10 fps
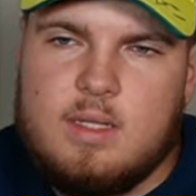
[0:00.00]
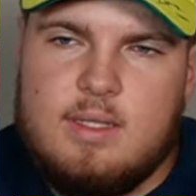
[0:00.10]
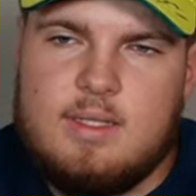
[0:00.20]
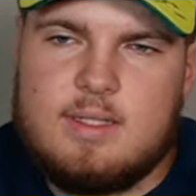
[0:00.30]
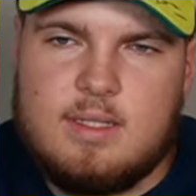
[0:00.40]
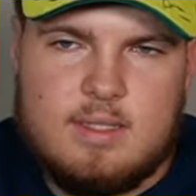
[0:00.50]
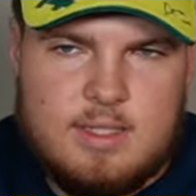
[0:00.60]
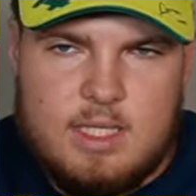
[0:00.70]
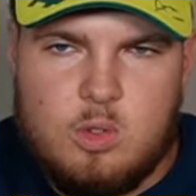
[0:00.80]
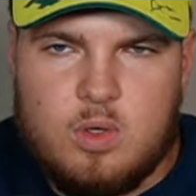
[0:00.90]
These
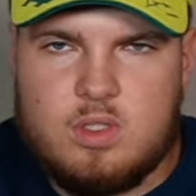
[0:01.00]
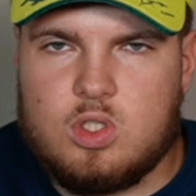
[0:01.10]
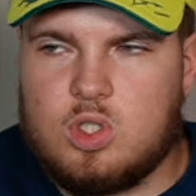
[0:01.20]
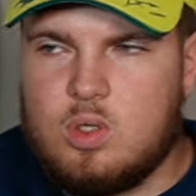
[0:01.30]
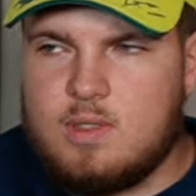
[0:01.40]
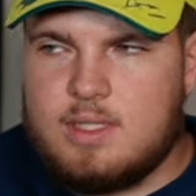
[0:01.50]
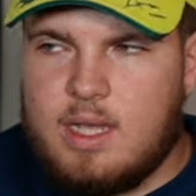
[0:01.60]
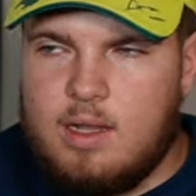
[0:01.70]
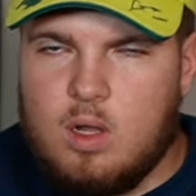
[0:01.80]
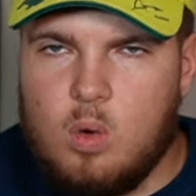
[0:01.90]
secrets should
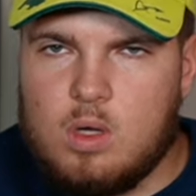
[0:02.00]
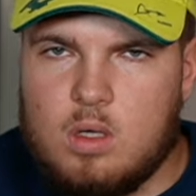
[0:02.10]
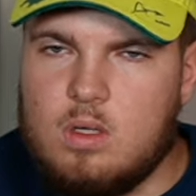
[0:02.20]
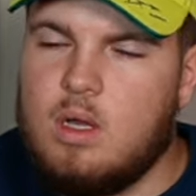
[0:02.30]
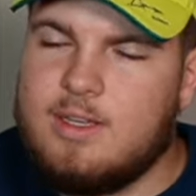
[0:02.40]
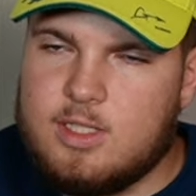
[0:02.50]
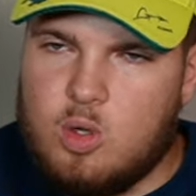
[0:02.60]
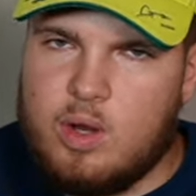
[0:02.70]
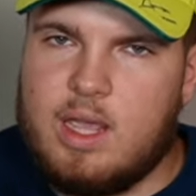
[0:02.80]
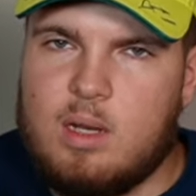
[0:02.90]
stay local,
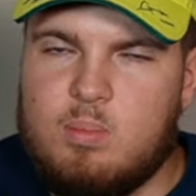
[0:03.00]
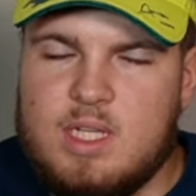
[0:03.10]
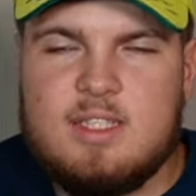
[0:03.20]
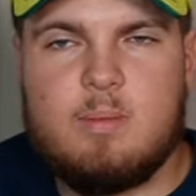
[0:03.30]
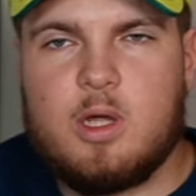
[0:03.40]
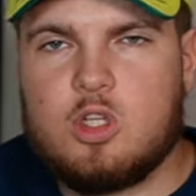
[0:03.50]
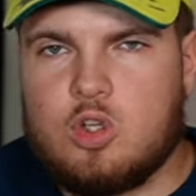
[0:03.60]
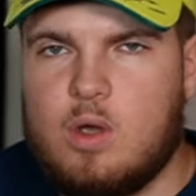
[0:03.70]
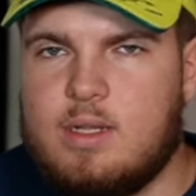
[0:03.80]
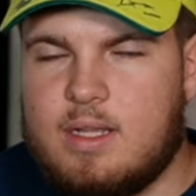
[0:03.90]
so again, please make
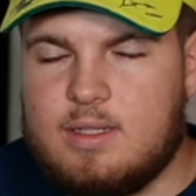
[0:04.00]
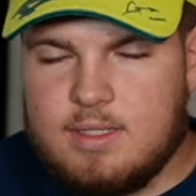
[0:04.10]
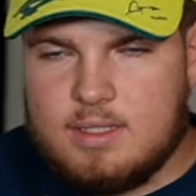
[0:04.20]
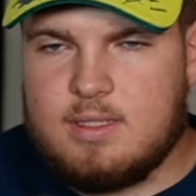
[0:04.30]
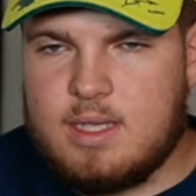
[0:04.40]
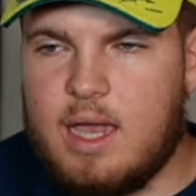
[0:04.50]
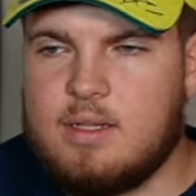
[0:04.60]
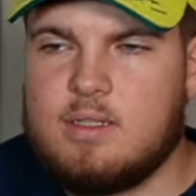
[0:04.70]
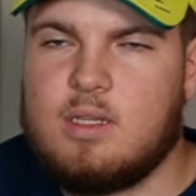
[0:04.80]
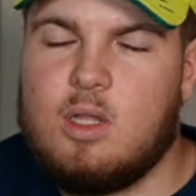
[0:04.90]
sure that this is
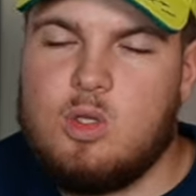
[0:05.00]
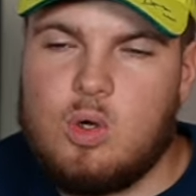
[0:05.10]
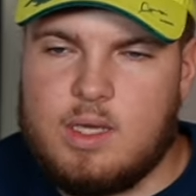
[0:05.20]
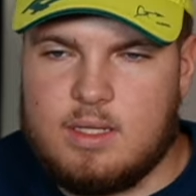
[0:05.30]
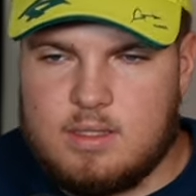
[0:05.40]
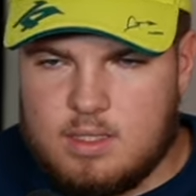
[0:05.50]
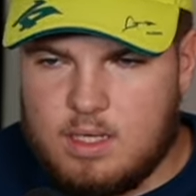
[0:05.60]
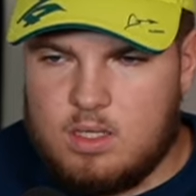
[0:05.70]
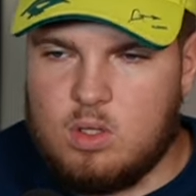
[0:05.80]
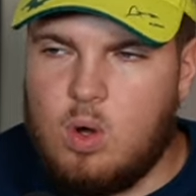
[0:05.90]
added in your
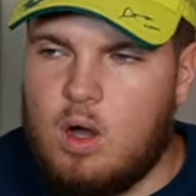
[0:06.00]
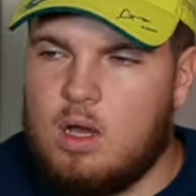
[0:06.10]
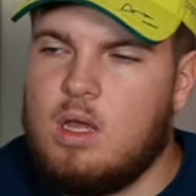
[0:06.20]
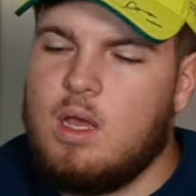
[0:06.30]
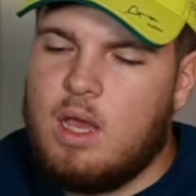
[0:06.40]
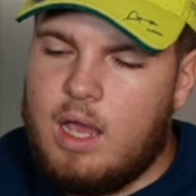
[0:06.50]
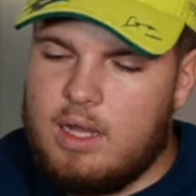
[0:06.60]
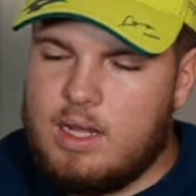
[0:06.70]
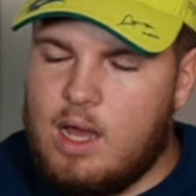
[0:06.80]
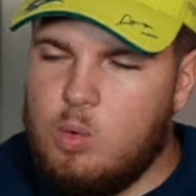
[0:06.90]
gitignore.
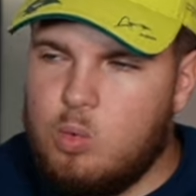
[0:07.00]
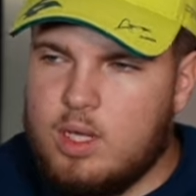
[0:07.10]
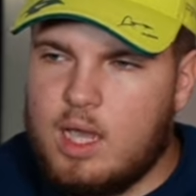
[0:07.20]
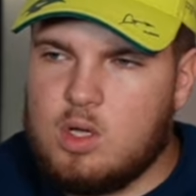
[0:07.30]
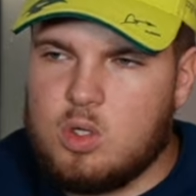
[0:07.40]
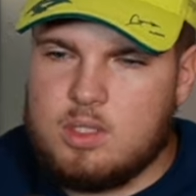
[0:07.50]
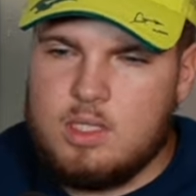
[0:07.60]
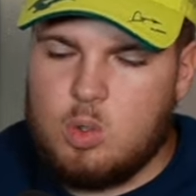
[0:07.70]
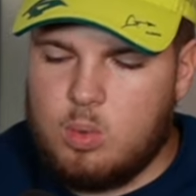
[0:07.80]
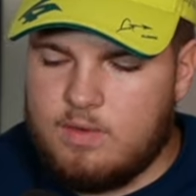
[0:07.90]
And now we can
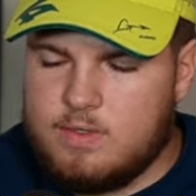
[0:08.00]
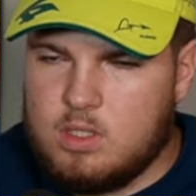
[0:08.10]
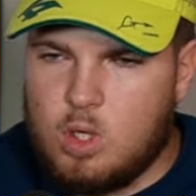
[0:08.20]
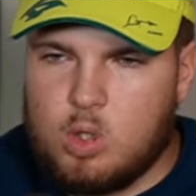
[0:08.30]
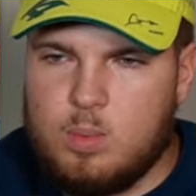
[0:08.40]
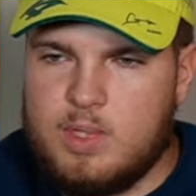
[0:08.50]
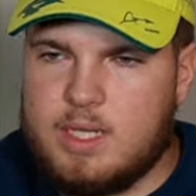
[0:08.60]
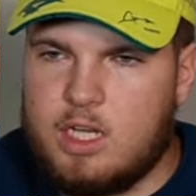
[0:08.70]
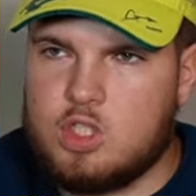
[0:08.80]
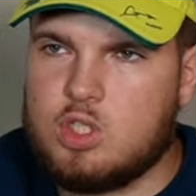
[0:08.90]
continue with the
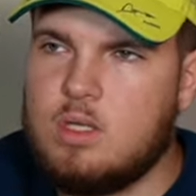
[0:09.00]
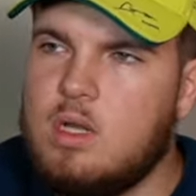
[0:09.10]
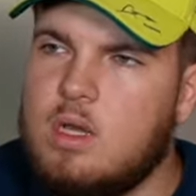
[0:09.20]
documentation.